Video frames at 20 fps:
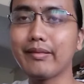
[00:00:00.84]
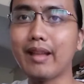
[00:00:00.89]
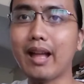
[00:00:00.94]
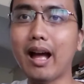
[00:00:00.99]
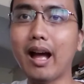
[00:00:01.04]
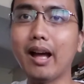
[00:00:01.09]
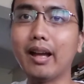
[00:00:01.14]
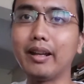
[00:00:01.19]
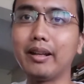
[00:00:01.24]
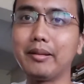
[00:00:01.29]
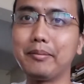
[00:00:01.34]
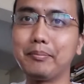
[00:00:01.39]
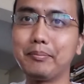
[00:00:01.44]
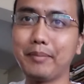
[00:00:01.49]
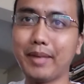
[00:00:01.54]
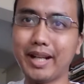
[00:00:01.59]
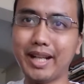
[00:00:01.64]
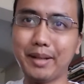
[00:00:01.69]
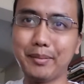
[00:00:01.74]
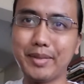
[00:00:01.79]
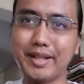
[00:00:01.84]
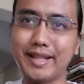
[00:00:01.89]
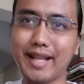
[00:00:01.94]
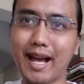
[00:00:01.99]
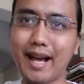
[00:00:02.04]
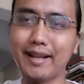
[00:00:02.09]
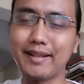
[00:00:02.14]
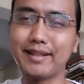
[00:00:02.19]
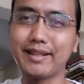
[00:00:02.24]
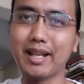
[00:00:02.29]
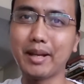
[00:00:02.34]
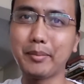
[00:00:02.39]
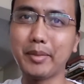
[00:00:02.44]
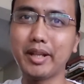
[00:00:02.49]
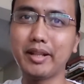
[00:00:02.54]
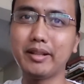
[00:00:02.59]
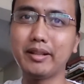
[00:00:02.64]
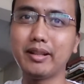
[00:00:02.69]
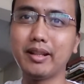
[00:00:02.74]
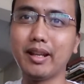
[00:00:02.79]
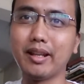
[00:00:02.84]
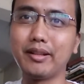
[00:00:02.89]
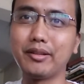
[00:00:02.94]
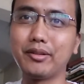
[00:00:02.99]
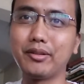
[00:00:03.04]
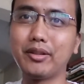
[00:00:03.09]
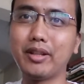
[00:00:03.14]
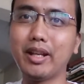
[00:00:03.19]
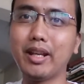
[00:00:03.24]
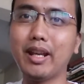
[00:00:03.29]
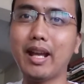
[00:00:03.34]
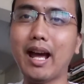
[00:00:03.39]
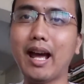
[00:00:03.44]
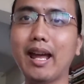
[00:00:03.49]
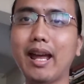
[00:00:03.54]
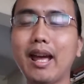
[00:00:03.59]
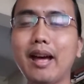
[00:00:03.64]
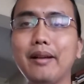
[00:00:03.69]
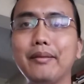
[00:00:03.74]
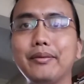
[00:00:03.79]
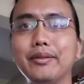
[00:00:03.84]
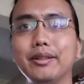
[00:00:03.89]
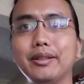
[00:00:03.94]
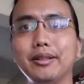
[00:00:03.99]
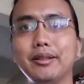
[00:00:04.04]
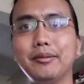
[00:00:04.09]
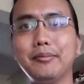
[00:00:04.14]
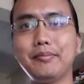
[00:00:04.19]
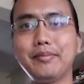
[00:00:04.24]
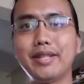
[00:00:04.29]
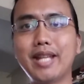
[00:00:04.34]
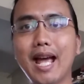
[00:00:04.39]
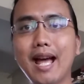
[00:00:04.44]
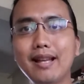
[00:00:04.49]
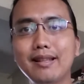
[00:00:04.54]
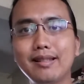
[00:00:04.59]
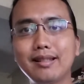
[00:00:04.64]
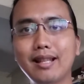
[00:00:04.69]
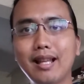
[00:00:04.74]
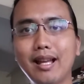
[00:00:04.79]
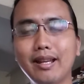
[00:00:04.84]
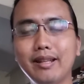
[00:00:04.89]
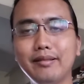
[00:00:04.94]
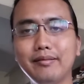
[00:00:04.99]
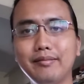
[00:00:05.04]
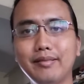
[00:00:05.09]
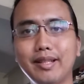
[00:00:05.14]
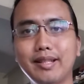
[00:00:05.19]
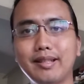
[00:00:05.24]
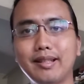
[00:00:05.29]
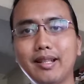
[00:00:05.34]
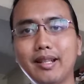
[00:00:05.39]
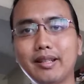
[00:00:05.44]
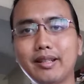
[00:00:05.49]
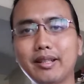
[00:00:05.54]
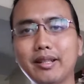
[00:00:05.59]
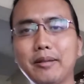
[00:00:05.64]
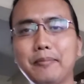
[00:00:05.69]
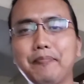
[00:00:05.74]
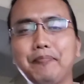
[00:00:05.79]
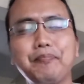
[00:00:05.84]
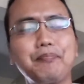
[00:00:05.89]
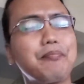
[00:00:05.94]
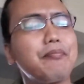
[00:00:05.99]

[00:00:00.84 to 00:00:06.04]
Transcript: Hi, my name is As-Samad, and today I have a jazz line, this lick,